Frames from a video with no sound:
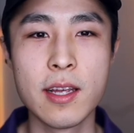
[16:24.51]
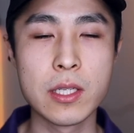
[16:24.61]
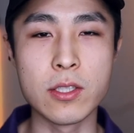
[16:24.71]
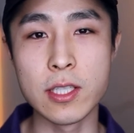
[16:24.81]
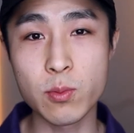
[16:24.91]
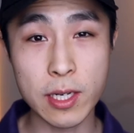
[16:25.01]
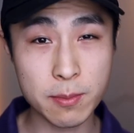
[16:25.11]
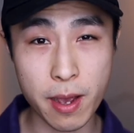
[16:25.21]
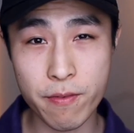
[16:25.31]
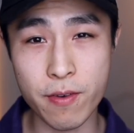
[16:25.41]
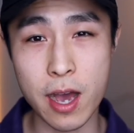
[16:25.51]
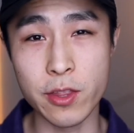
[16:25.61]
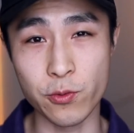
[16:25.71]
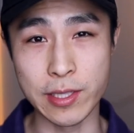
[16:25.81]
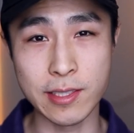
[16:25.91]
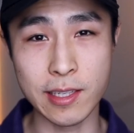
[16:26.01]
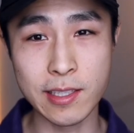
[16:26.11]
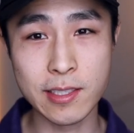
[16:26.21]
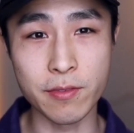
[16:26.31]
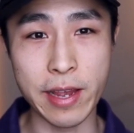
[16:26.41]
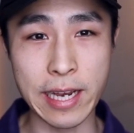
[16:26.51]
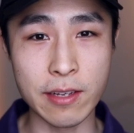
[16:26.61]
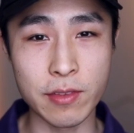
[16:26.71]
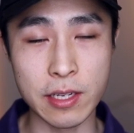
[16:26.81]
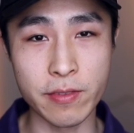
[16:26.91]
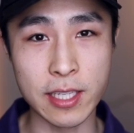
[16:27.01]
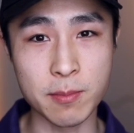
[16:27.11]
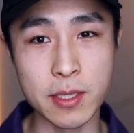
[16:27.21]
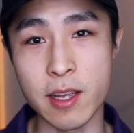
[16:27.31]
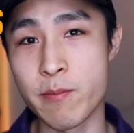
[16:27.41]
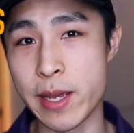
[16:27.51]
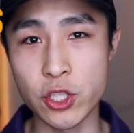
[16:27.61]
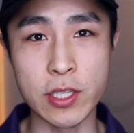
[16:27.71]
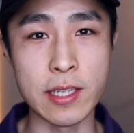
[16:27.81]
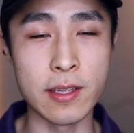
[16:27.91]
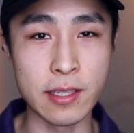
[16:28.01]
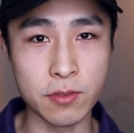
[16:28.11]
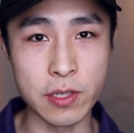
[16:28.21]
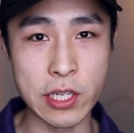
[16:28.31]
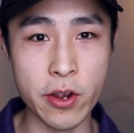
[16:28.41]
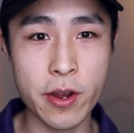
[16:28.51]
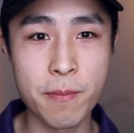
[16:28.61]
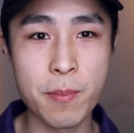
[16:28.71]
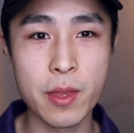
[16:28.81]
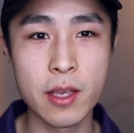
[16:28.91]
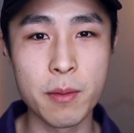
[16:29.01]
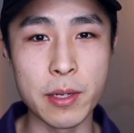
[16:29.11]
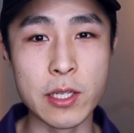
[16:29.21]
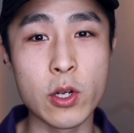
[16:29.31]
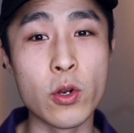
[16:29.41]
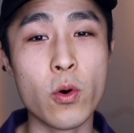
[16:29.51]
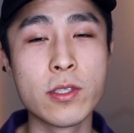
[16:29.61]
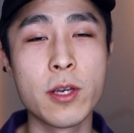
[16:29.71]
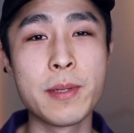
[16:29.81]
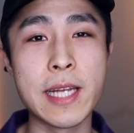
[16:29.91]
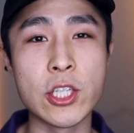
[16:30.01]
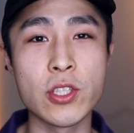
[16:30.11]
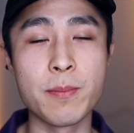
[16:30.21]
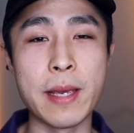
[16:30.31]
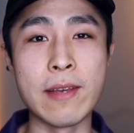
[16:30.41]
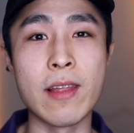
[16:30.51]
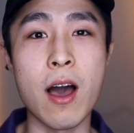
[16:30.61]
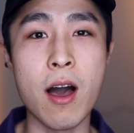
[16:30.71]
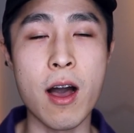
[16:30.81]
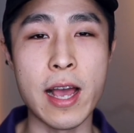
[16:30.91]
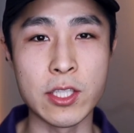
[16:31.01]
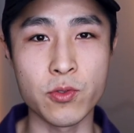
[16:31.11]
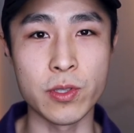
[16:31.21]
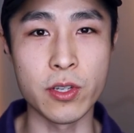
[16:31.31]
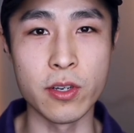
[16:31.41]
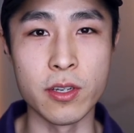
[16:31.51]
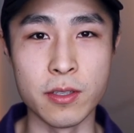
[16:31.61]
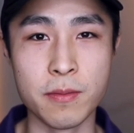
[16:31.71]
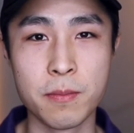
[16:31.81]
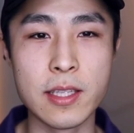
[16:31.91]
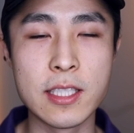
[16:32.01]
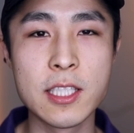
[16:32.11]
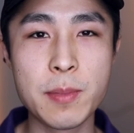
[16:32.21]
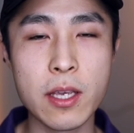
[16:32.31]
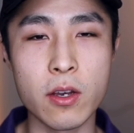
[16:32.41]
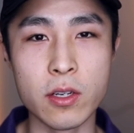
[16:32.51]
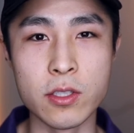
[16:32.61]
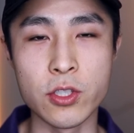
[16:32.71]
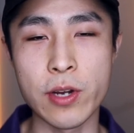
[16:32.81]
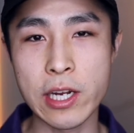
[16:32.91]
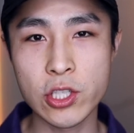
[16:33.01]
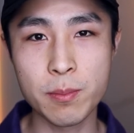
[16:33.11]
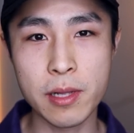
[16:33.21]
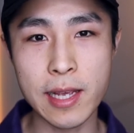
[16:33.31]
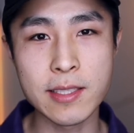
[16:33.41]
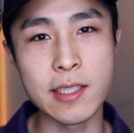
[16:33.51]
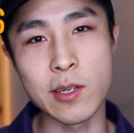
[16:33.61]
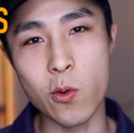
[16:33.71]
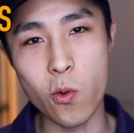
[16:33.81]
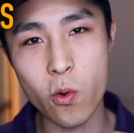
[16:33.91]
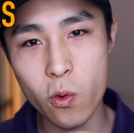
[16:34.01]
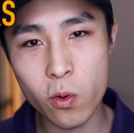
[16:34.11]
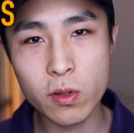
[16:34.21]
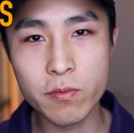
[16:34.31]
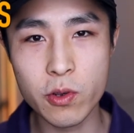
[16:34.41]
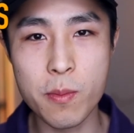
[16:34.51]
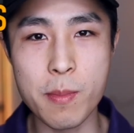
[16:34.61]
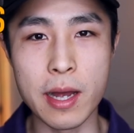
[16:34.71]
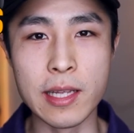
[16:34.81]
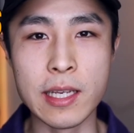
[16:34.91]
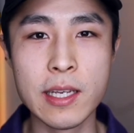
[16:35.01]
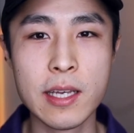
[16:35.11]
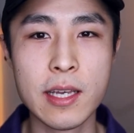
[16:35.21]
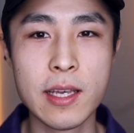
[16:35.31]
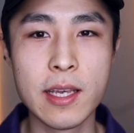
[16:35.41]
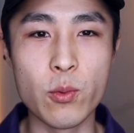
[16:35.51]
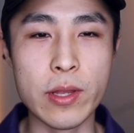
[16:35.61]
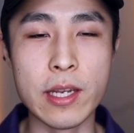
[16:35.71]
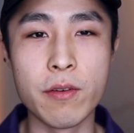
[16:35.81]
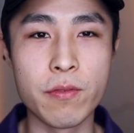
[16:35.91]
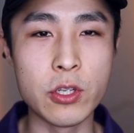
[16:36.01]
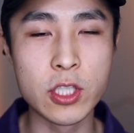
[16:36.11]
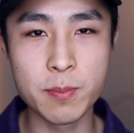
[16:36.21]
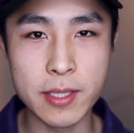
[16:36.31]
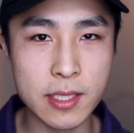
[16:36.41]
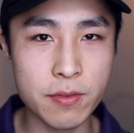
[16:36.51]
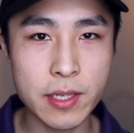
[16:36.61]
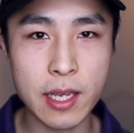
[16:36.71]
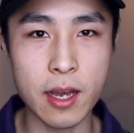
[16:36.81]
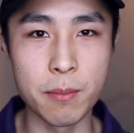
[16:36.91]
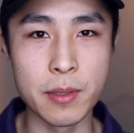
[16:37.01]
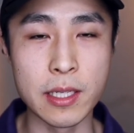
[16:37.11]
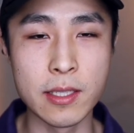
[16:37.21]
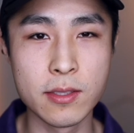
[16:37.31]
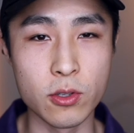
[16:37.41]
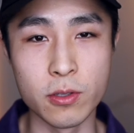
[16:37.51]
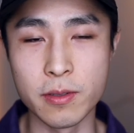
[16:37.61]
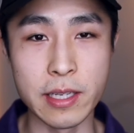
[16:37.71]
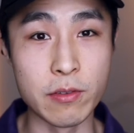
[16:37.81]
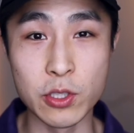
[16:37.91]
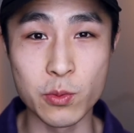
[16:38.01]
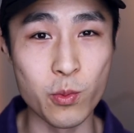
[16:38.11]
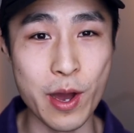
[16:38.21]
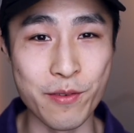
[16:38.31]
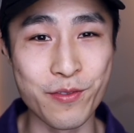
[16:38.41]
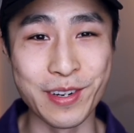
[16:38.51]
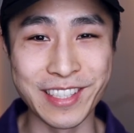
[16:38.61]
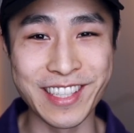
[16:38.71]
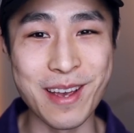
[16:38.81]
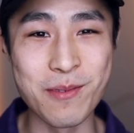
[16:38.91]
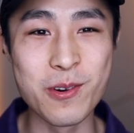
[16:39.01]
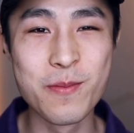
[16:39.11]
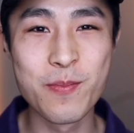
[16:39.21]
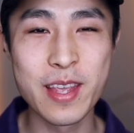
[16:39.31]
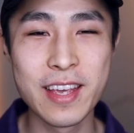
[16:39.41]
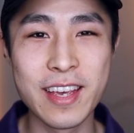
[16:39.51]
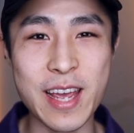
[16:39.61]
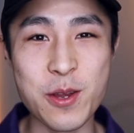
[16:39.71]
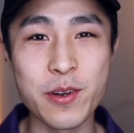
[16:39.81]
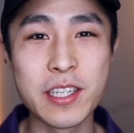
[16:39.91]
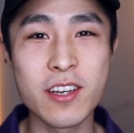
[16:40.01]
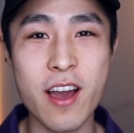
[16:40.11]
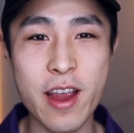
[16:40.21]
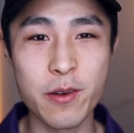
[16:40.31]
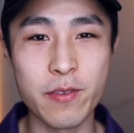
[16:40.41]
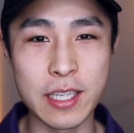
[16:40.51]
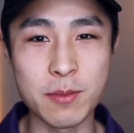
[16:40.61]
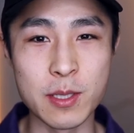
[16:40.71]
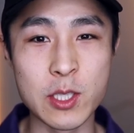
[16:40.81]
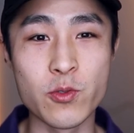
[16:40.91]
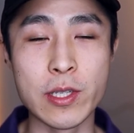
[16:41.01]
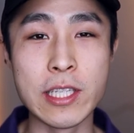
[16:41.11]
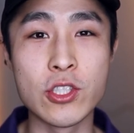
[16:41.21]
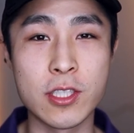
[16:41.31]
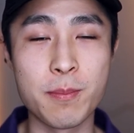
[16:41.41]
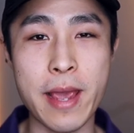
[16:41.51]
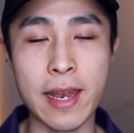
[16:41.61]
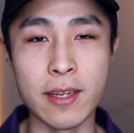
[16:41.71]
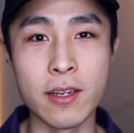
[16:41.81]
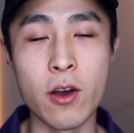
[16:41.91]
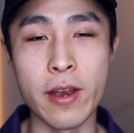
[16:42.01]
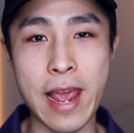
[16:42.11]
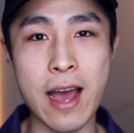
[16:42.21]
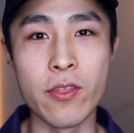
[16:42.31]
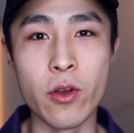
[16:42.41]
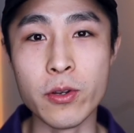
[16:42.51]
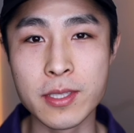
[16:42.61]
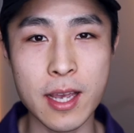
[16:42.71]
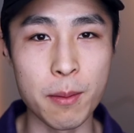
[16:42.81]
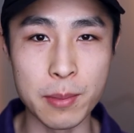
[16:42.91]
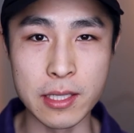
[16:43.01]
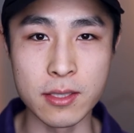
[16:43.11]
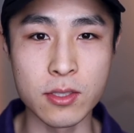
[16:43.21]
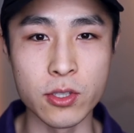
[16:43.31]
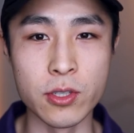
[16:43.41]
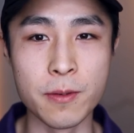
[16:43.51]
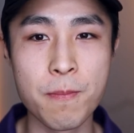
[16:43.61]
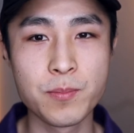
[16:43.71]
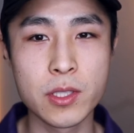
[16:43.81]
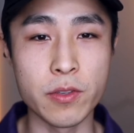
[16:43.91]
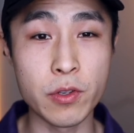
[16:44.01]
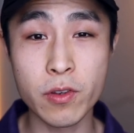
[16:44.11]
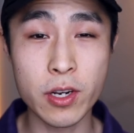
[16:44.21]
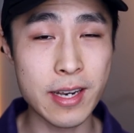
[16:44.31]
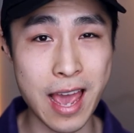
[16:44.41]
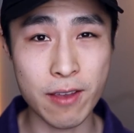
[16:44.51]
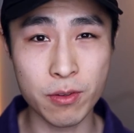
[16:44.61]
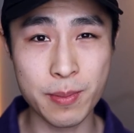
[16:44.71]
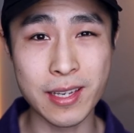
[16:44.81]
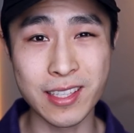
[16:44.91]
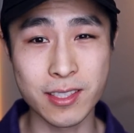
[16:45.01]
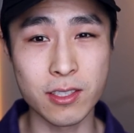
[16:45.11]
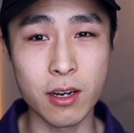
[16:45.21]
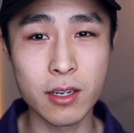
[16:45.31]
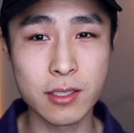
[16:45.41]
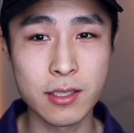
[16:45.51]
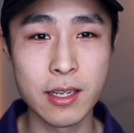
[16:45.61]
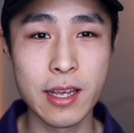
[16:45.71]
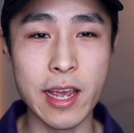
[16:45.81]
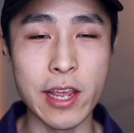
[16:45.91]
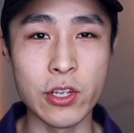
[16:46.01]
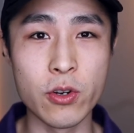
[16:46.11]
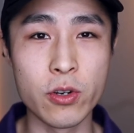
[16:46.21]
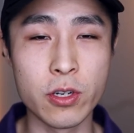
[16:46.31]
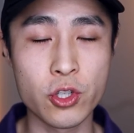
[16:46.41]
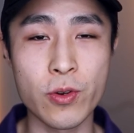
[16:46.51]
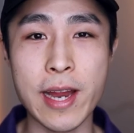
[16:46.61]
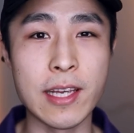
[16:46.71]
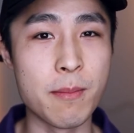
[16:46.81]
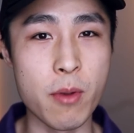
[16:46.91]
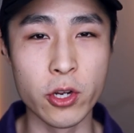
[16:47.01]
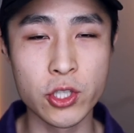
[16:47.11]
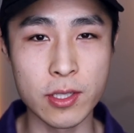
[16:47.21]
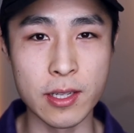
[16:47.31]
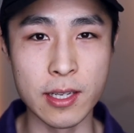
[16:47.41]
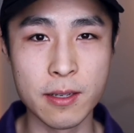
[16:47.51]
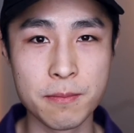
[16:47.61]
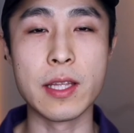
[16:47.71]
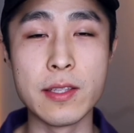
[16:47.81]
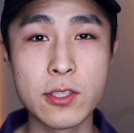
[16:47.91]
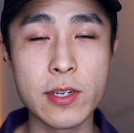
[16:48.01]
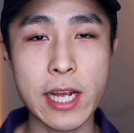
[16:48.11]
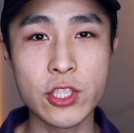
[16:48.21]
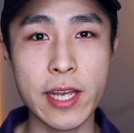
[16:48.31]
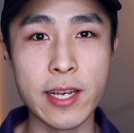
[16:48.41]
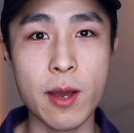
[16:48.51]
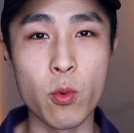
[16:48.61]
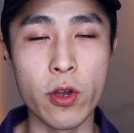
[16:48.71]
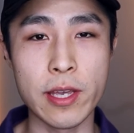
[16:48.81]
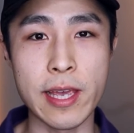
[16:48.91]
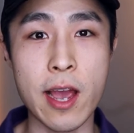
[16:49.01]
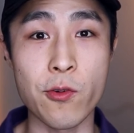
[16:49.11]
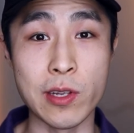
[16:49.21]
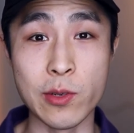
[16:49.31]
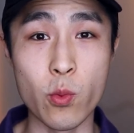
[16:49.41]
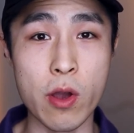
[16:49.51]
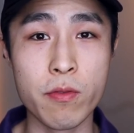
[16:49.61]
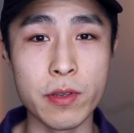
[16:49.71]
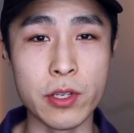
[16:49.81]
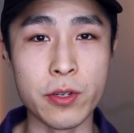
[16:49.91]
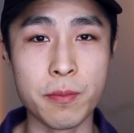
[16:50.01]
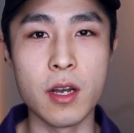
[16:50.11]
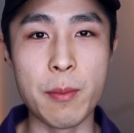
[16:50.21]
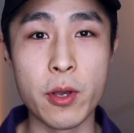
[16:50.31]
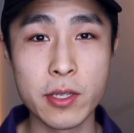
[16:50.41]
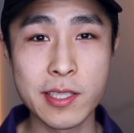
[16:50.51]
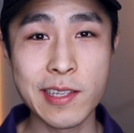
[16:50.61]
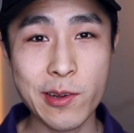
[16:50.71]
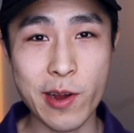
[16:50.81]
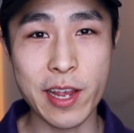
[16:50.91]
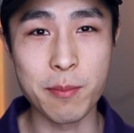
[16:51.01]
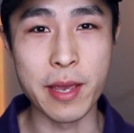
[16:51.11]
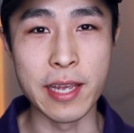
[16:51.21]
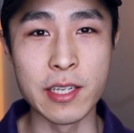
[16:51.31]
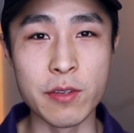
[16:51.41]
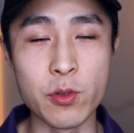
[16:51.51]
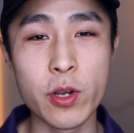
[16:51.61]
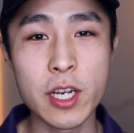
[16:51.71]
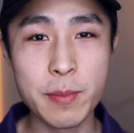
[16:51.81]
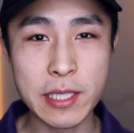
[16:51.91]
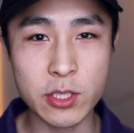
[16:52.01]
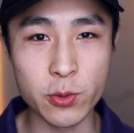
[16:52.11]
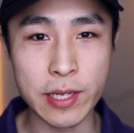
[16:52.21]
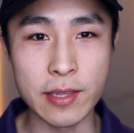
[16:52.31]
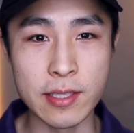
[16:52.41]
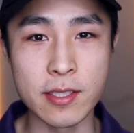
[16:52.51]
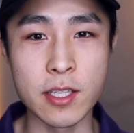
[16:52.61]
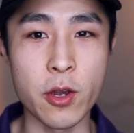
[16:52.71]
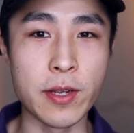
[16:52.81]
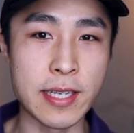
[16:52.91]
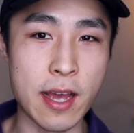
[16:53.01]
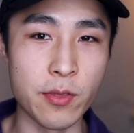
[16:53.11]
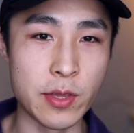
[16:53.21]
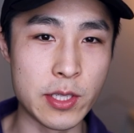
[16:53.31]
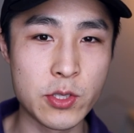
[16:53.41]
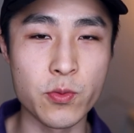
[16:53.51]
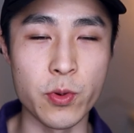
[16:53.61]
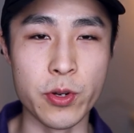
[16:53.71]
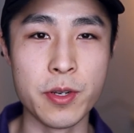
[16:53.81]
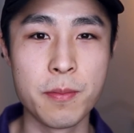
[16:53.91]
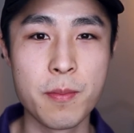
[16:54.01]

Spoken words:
So this one is by far the riskiest of any of the investments I've mentioned in this video, but it could also potentially be the highest return. This is because you're actually placing all of your money within a few specific companies, or even just one, for example, and your entire investment is really just dependent on how those companies do. So if you've got a knack for picking stocks and you're not trading emotionally, then this could actually end up working out really well for you. I personally recommend, if you're going to be doing this and going down this route,